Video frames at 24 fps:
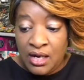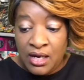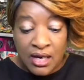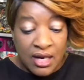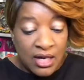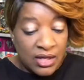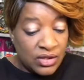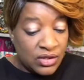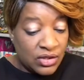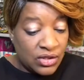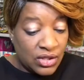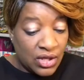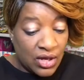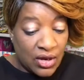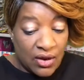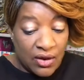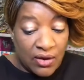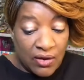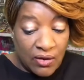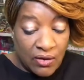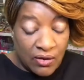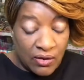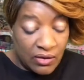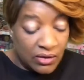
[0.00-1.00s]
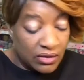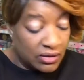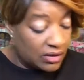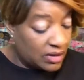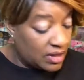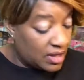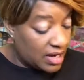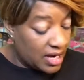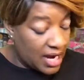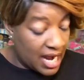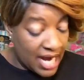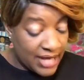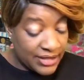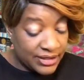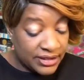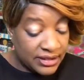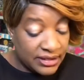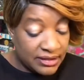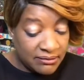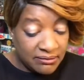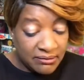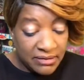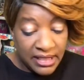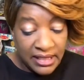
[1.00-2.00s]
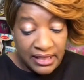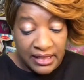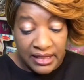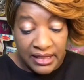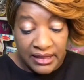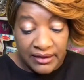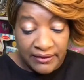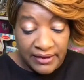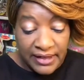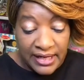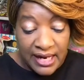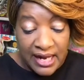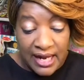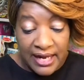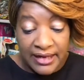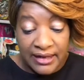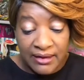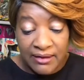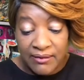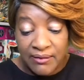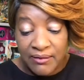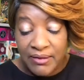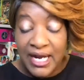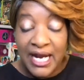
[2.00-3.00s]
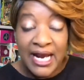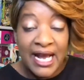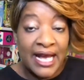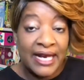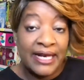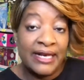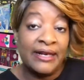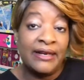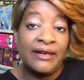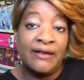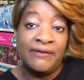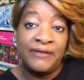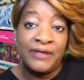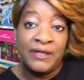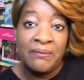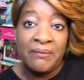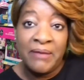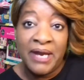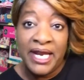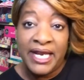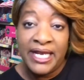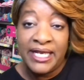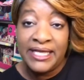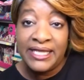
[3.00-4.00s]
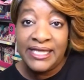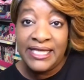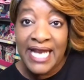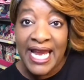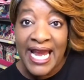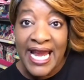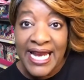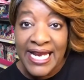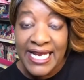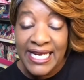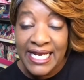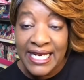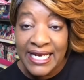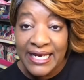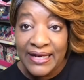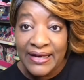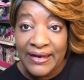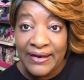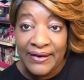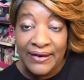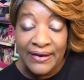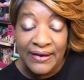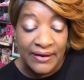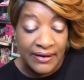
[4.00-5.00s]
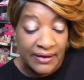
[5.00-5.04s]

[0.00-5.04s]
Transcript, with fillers: So actually me and Ariana, we got enough to make a daycare